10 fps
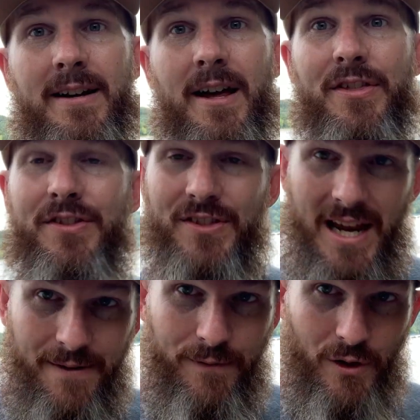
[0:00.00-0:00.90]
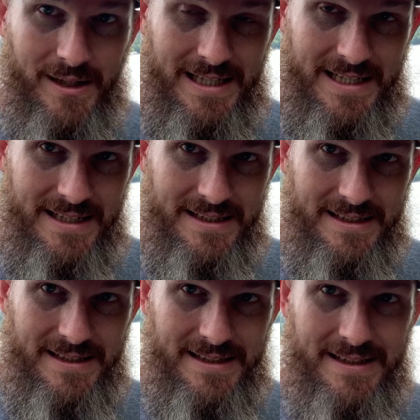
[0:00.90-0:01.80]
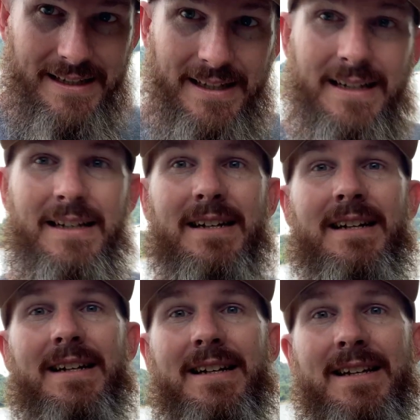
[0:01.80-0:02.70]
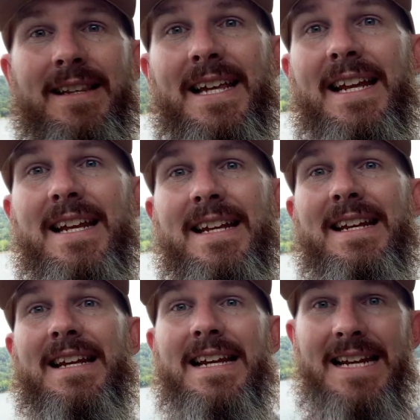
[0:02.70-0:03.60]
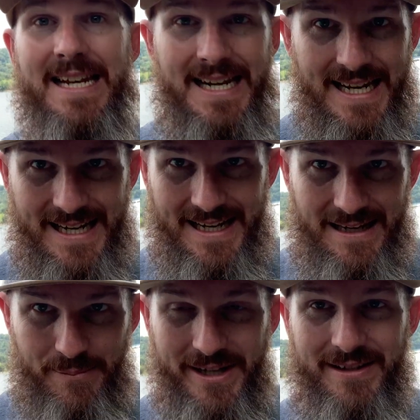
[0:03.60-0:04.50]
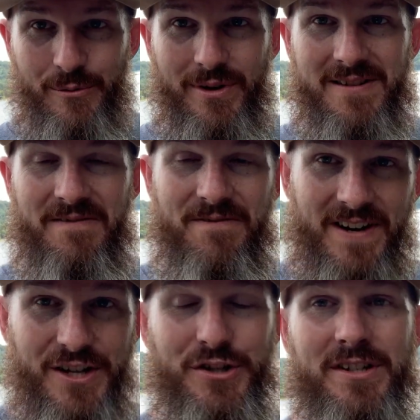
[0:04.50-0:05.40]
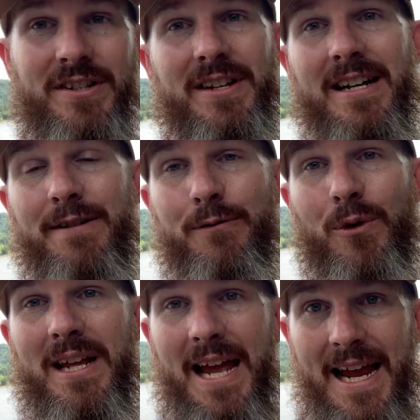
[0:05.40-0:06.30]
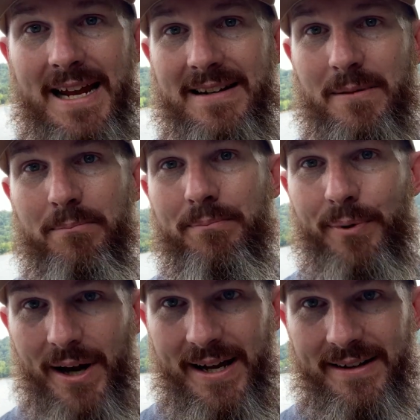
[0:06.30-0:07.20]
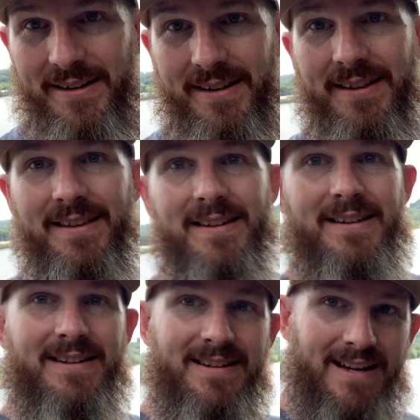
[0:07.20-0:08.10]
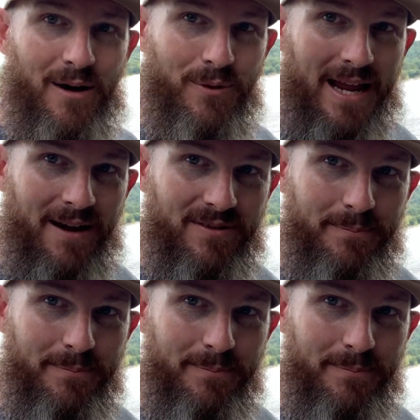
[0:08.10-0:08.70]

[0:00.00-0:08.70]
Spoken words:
Now, thankfully, they didn't need it because it wasn't finished until 1948, but now we have the